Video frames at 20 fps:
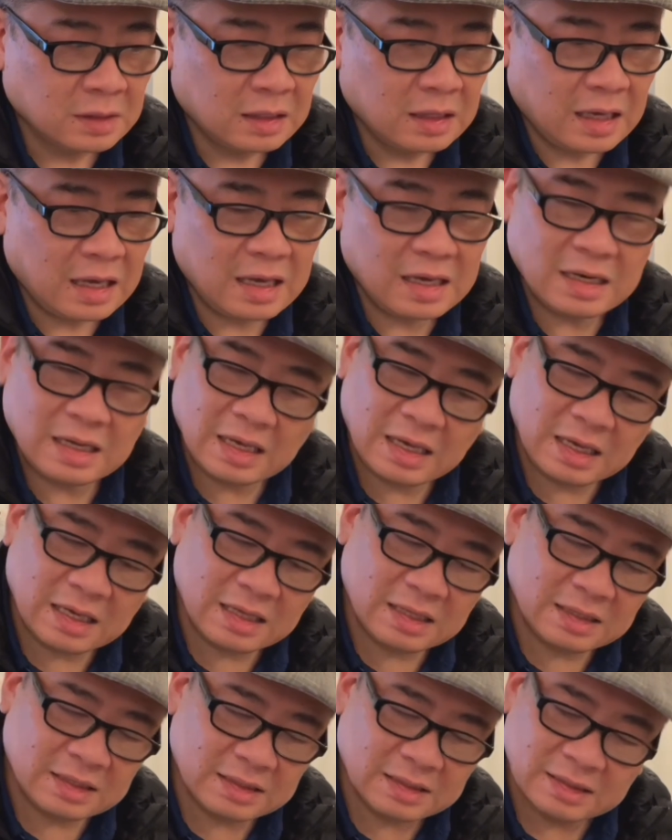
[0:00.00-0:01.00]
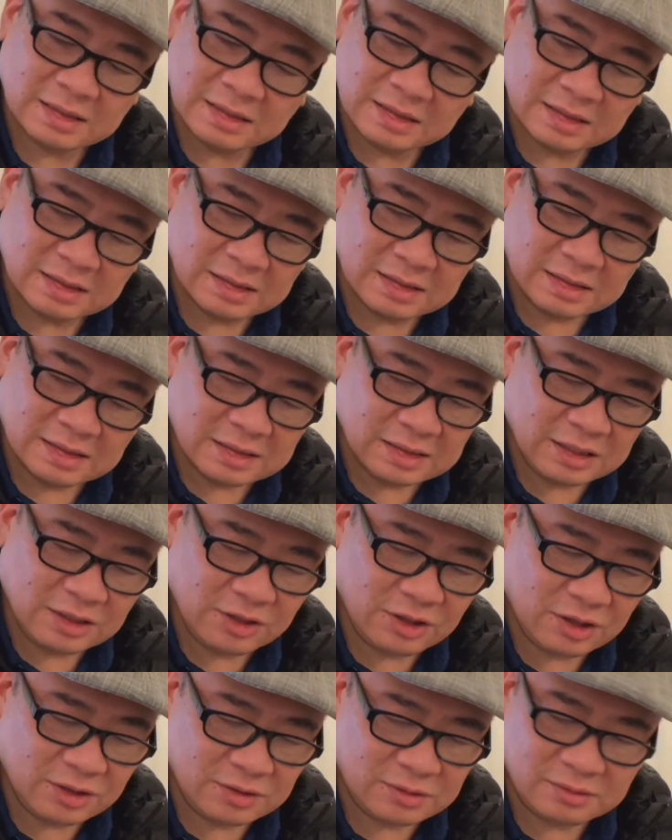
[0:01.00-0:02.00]
And you
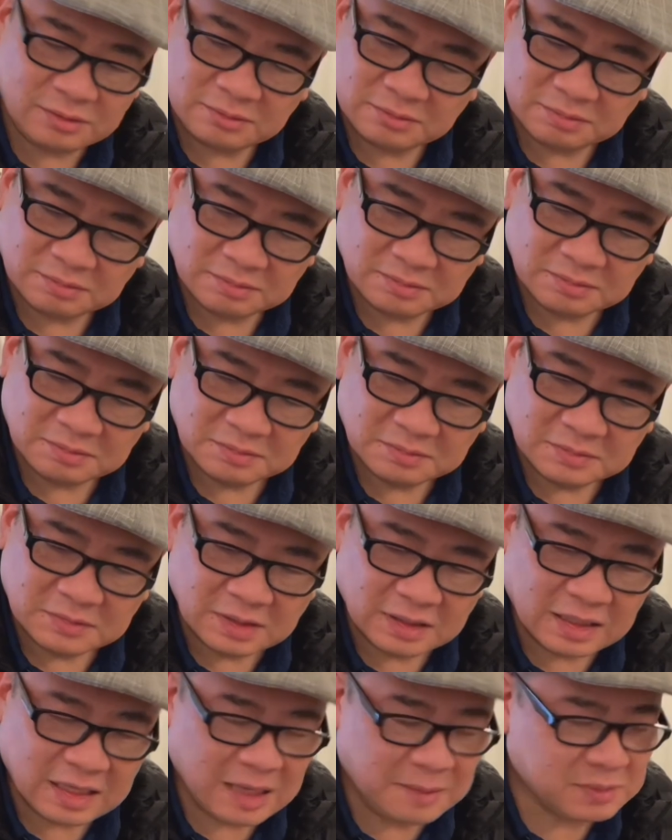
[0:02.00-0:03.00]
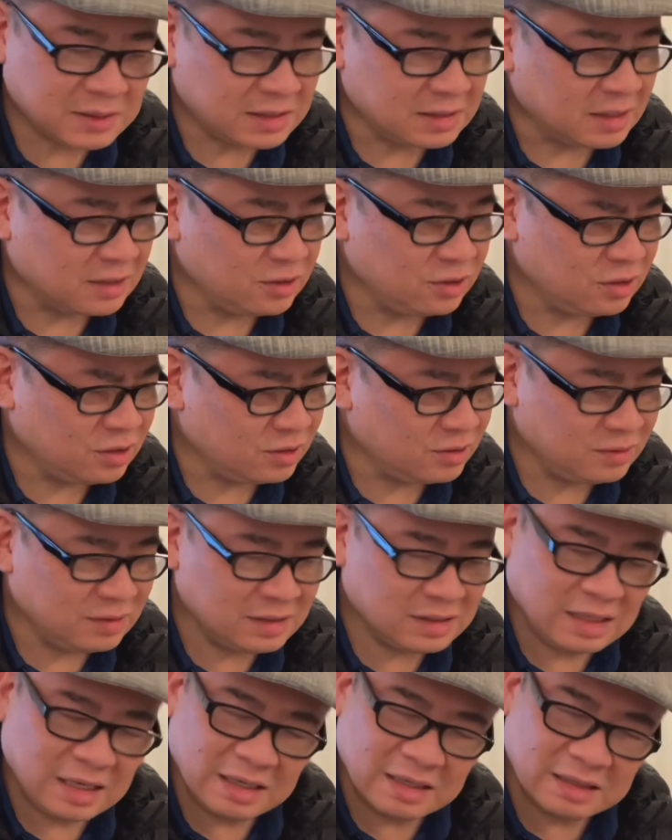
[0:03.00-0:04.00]
know, Gibson,
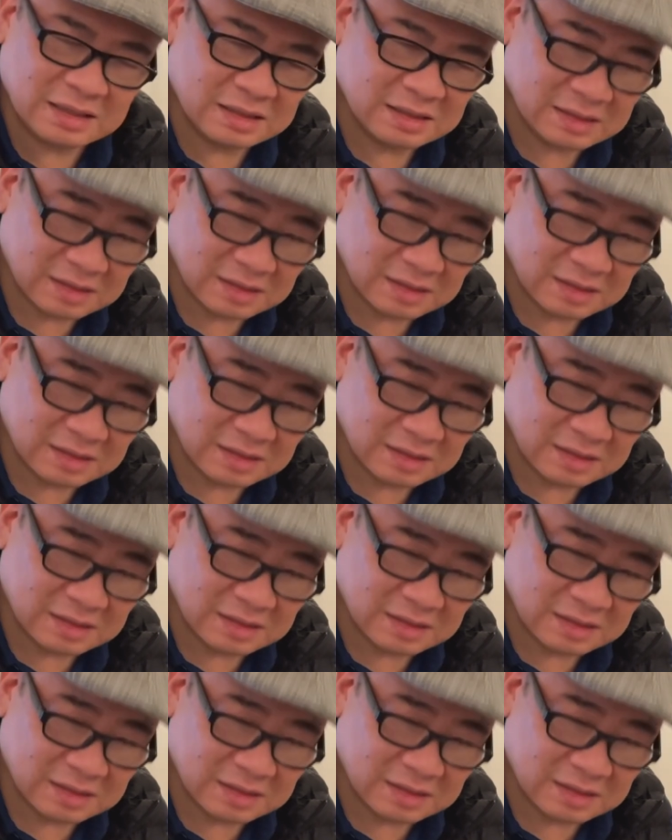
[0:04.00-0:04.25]
it's like,